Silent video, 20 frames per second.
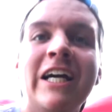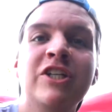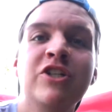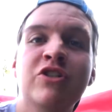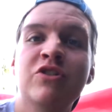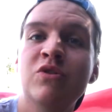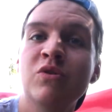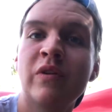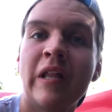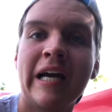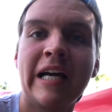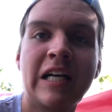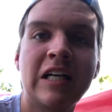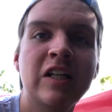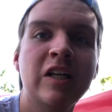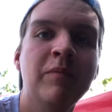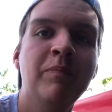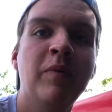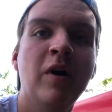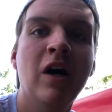I just threw that
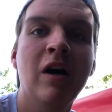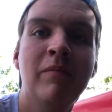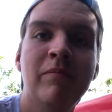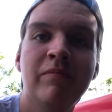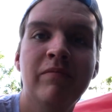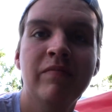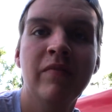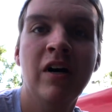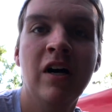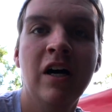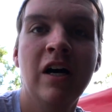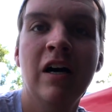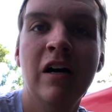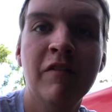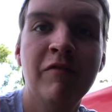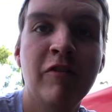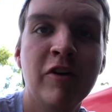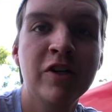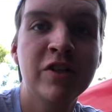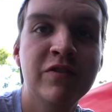clip
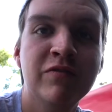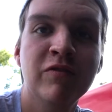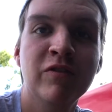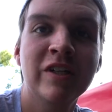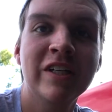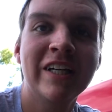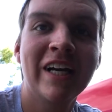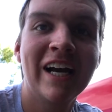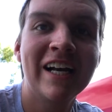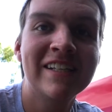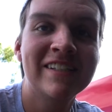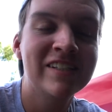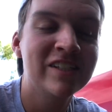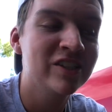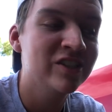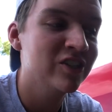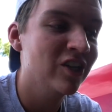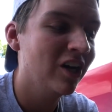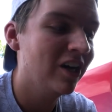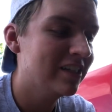up first for you guys, the
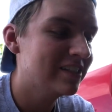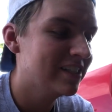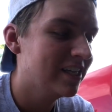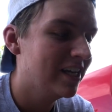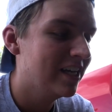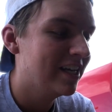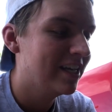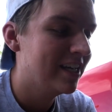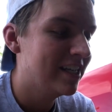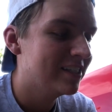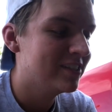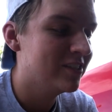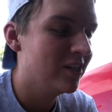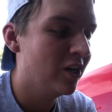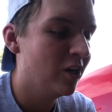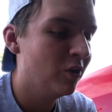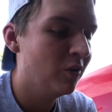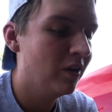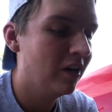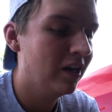exhaust.
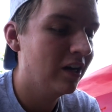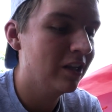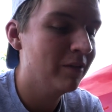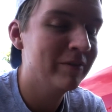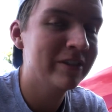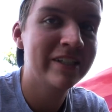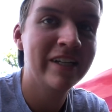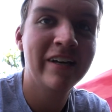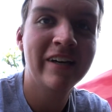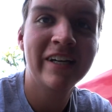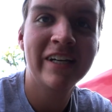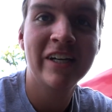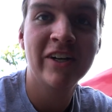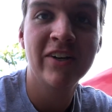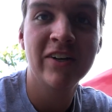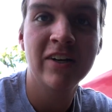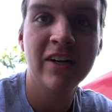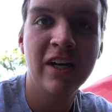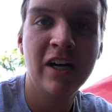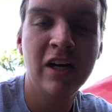So let me tell you
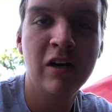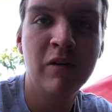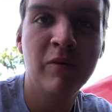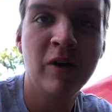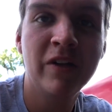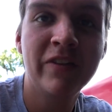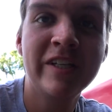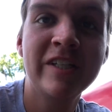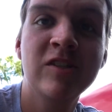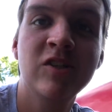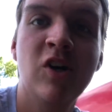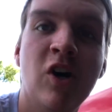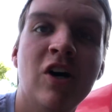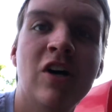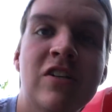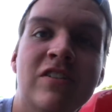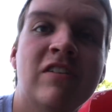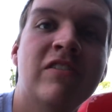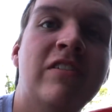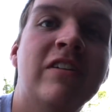here, on these
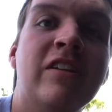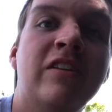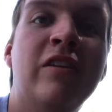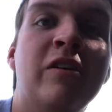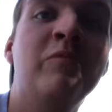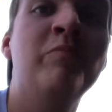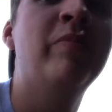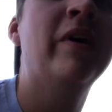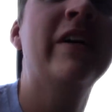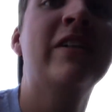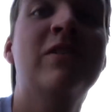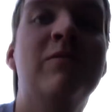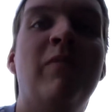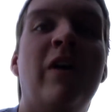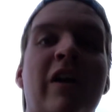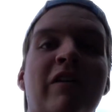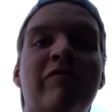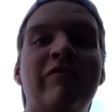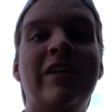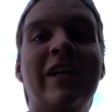cars, I think the best
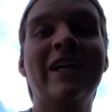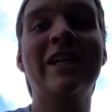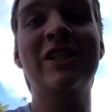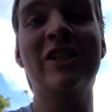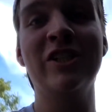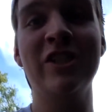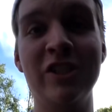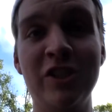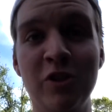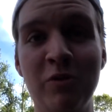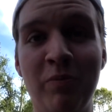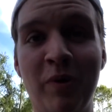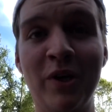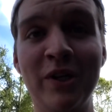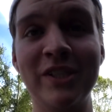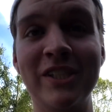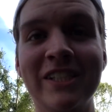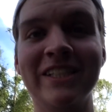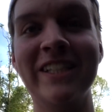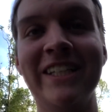modification to do
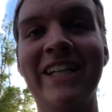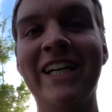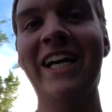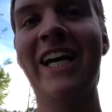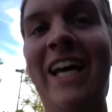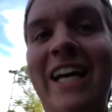personally,